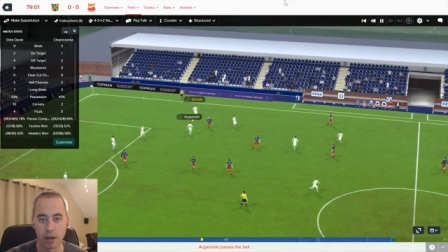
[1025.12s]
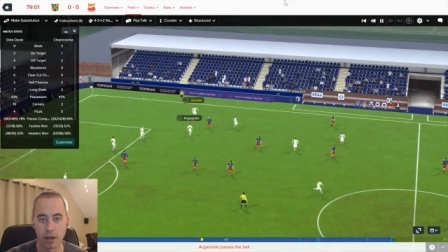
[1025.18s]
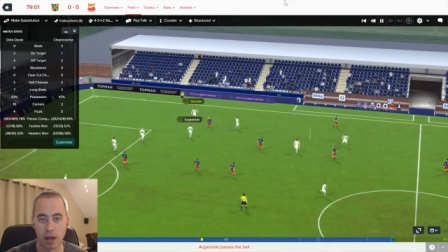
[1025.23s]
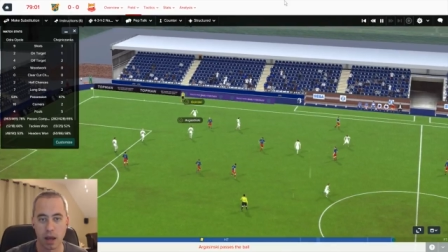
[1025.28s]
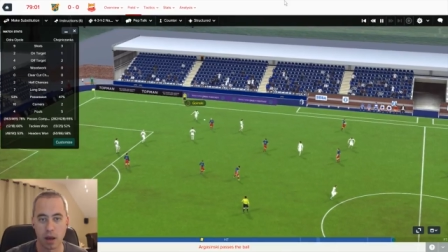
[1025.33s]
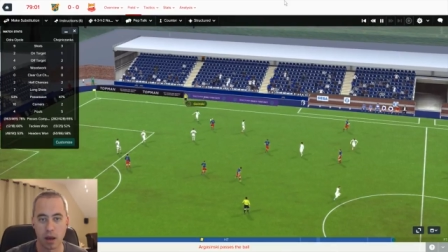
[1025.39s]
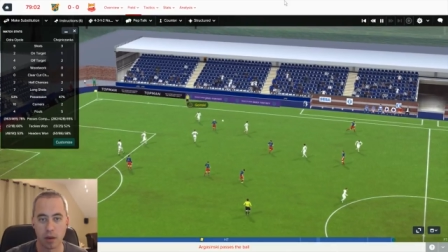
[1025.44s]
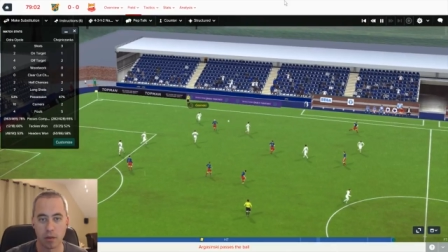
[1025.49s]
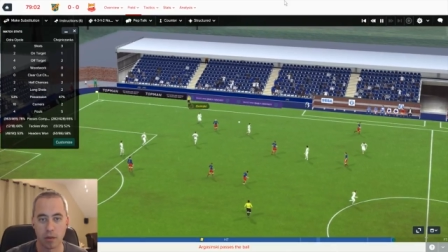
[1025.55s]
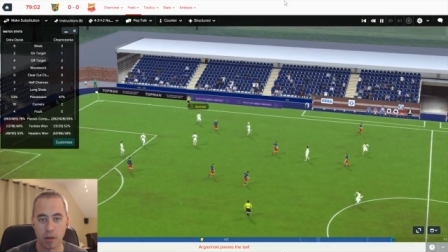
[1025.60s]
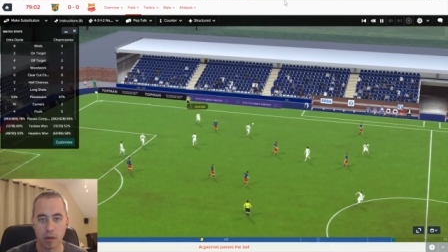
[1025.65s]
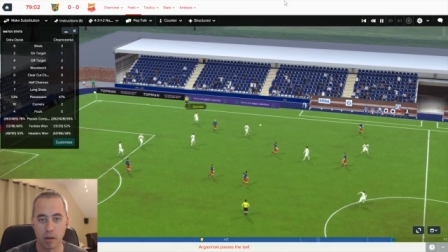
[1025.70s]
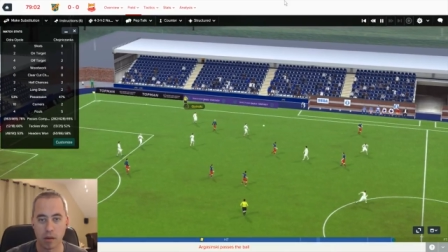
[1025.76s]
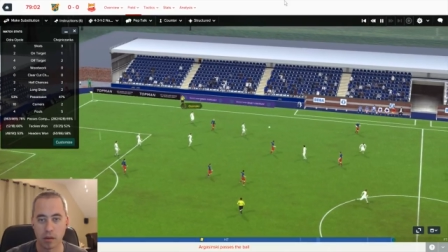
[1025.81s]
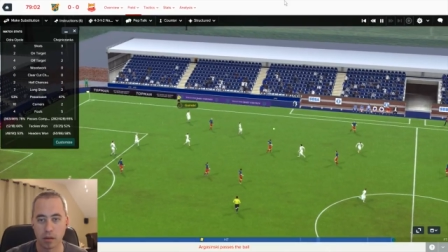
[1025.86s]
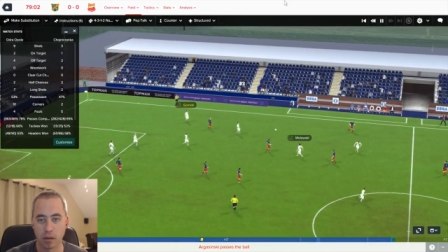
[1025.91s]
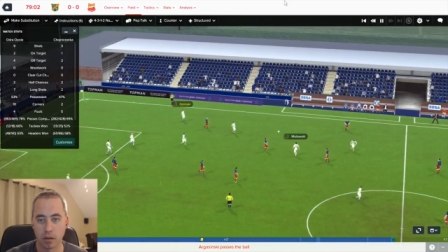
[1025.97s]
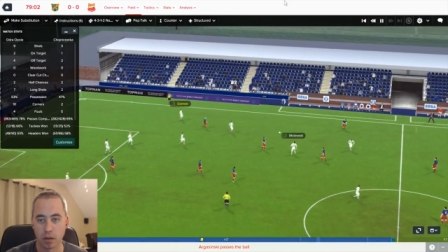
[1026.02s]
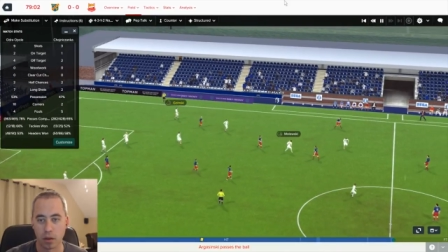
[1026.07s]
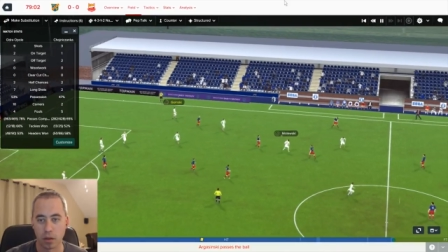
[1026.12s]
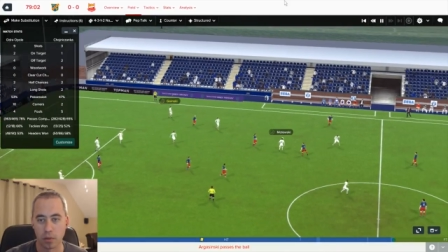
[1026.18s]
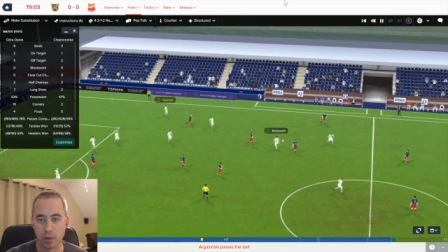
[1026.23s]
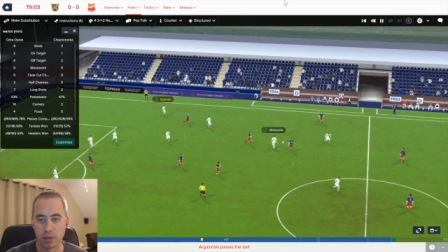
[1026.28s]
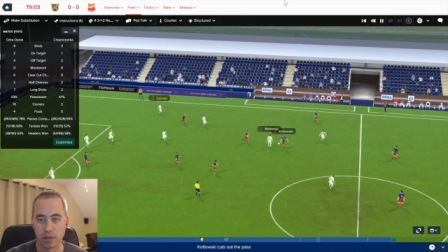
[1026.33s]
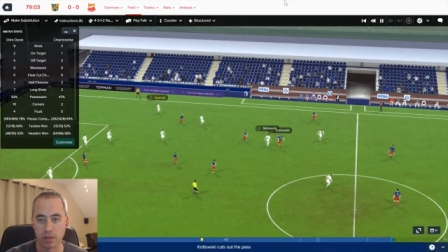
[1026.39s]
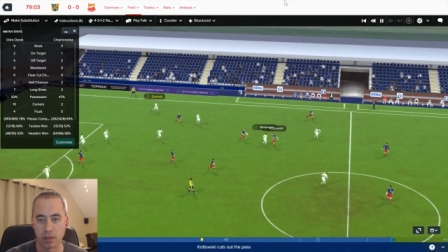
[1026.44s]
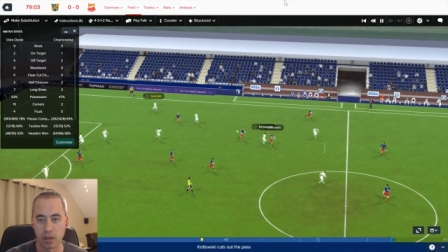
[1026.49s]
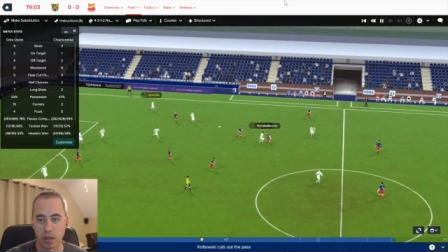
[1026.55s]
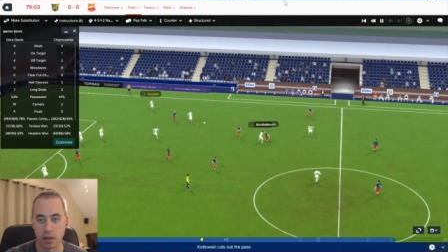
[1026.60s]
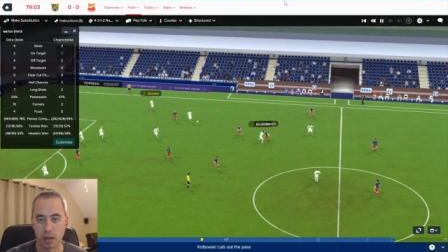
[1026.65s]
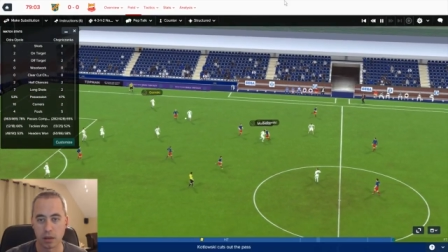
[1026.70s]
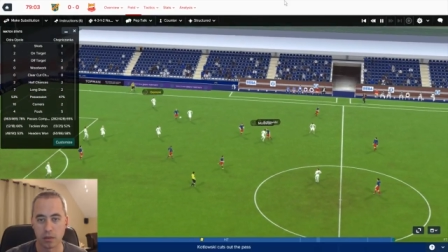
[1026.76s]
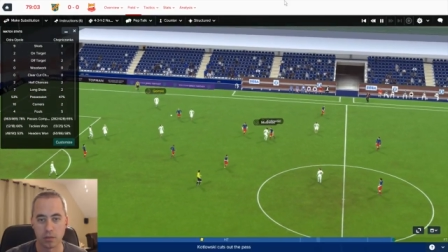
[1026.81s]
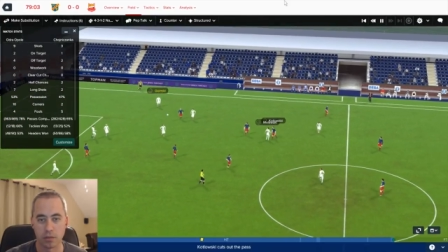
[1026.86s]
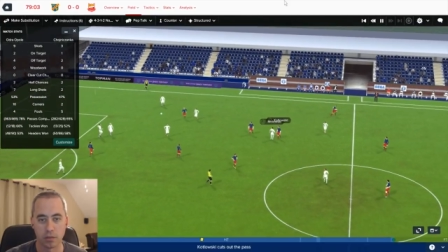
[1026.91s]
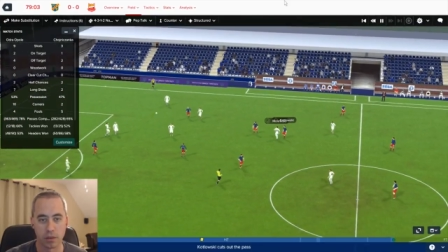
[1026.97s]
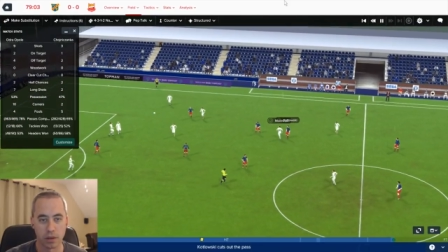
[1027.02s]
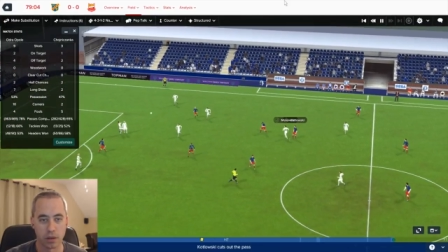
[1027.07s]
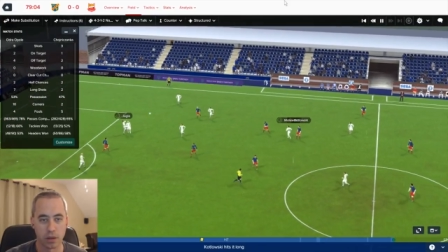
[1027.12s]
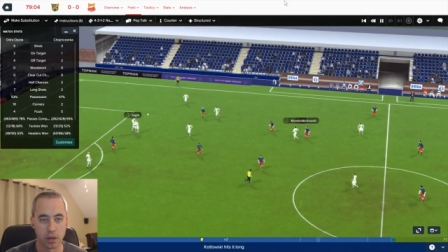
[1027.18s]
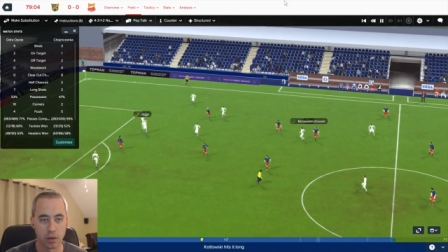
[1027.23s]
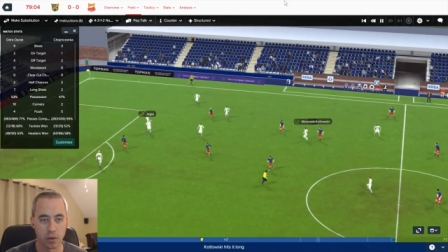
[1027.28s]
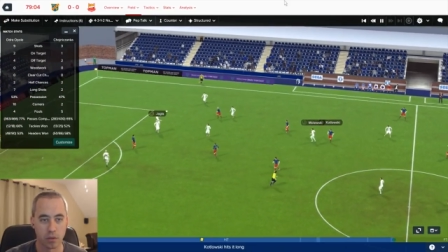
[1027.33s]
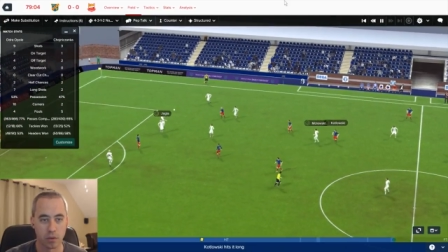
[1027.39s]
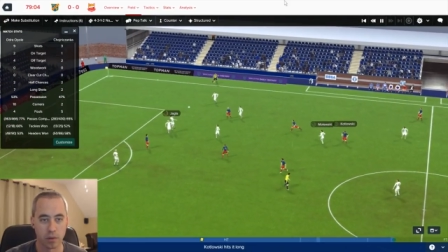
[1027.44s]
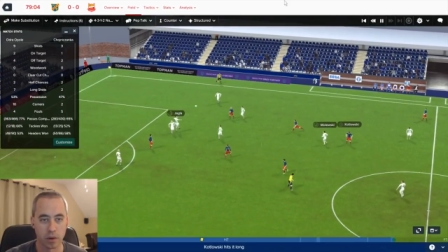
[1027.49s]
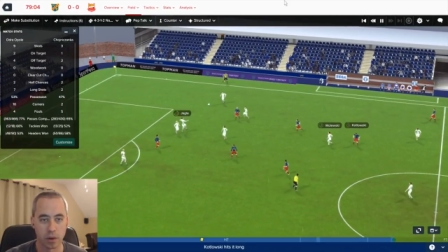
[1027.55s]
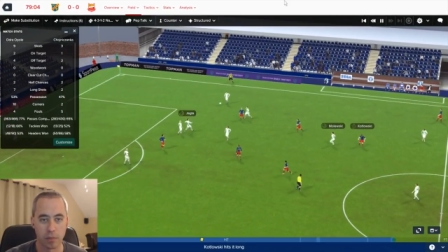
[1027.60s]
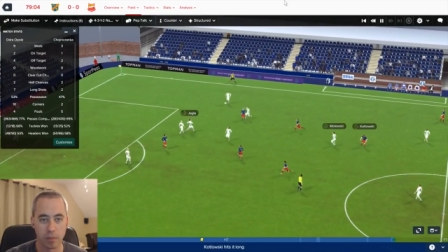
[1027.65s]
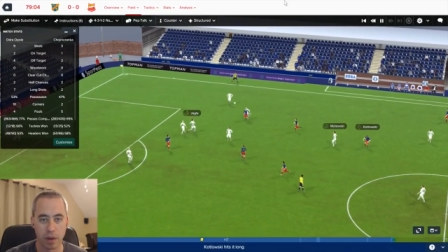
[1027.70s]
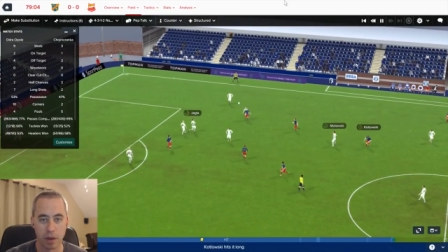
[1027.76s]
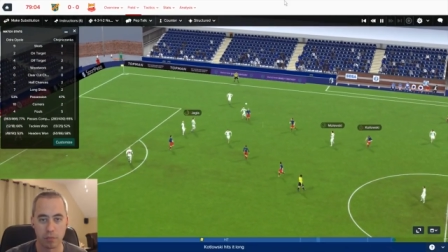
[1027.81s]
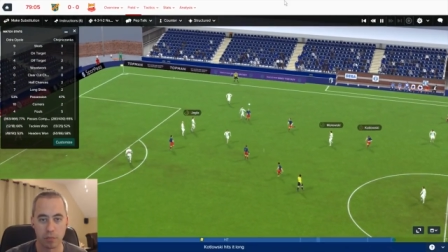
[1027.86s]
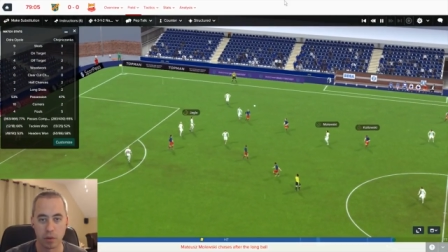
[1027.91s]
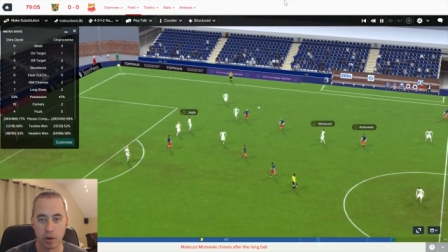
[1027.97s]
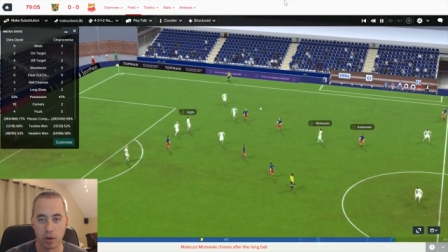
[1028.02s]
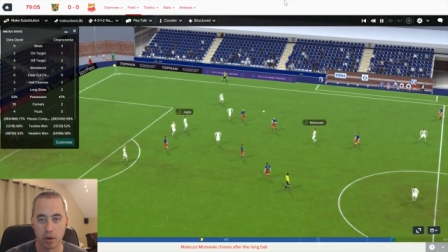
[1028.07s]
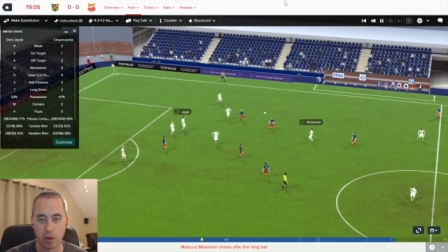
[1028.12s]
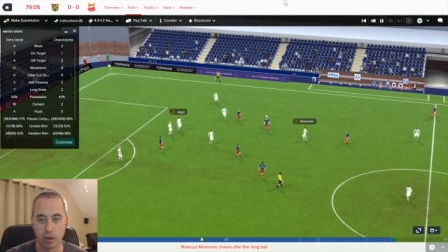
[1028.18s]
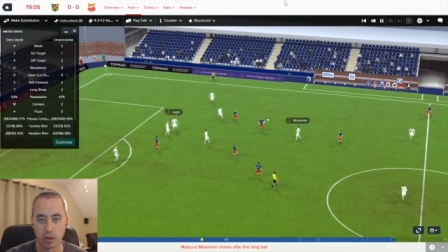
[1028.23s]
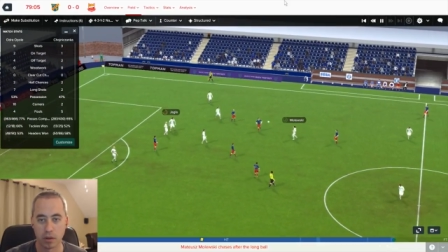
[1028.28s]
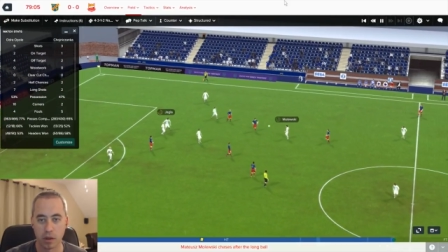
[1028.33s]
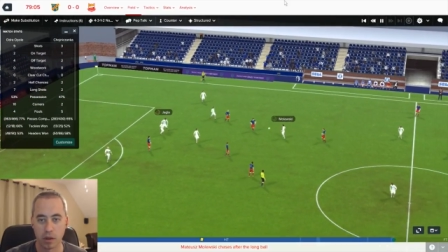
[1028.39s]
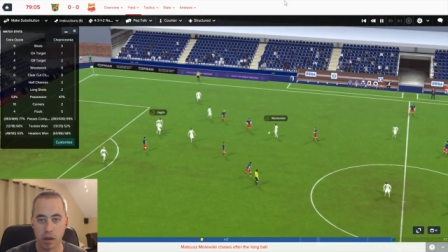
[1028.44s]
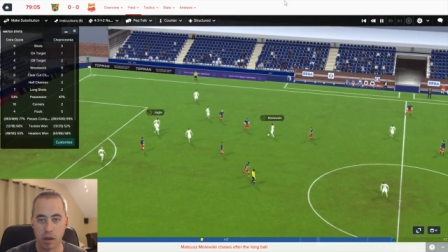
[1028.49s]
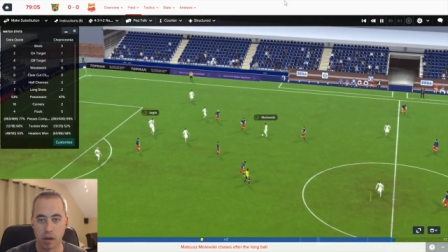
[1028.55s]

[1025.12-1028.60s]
now? Gawinski with another really bad ball.